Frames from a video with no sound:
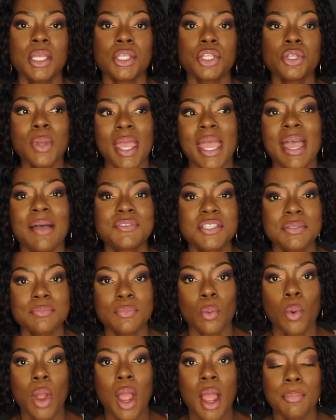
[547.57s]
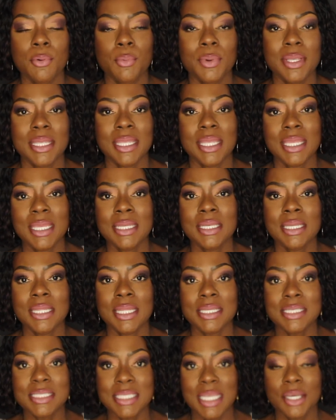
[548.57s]
You have to operate in
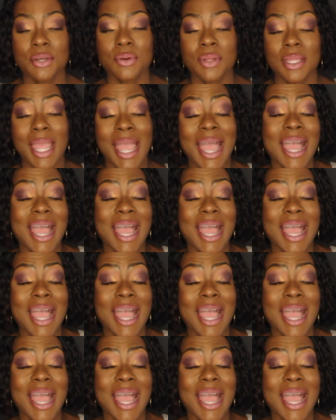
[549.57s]
integrity.